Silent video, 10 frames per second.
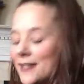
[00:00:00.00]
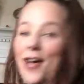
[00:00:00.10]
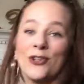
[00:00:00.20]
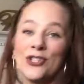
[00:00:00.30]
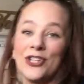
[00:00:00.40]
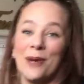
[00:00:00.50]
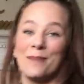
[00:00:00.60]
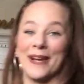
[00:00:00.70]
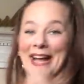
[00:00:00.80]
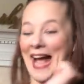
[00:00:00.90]
at Dollar Tree,
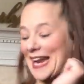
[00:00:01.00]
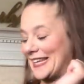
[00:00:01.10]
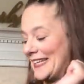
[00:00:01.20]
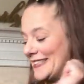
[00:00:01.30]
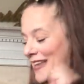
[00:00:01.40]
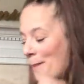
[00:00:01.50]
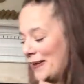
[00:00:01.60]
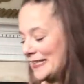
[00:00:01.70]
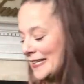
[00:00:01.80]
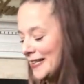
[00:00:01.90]
but I got it. I
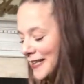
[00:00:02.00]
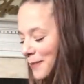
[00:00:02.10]
picked it up.